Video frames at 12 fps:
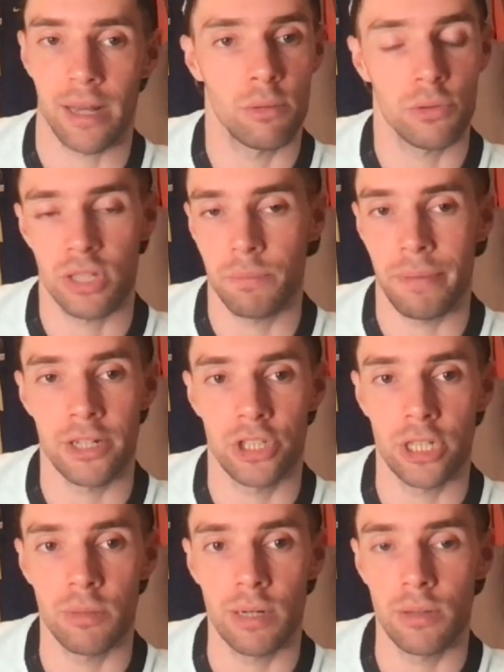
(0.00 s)
And I want to see Ben
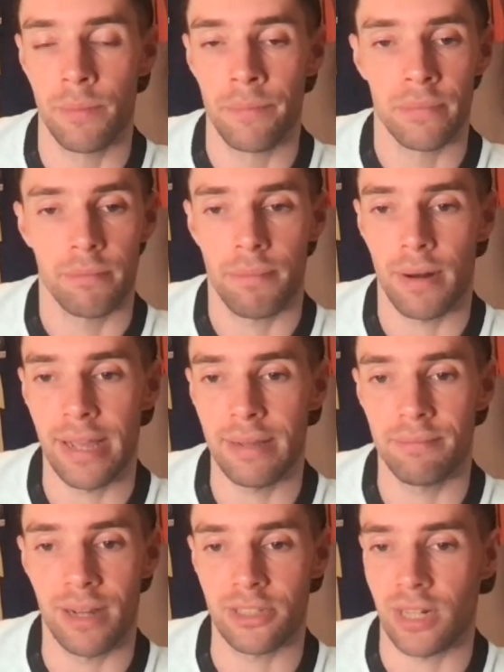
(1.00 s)
Chilwell play
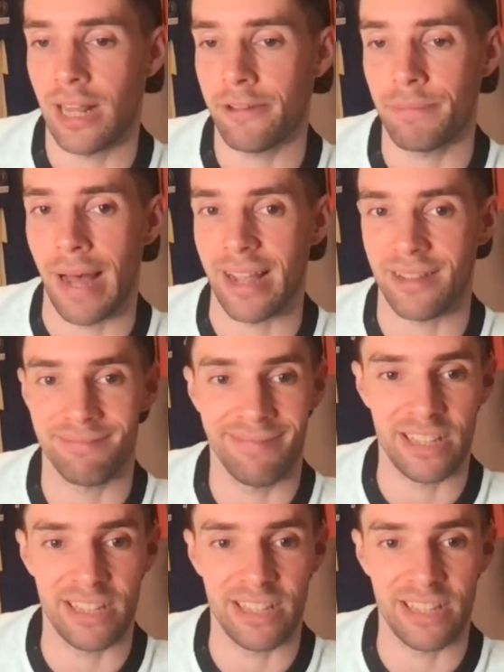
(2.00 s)
as a left-back.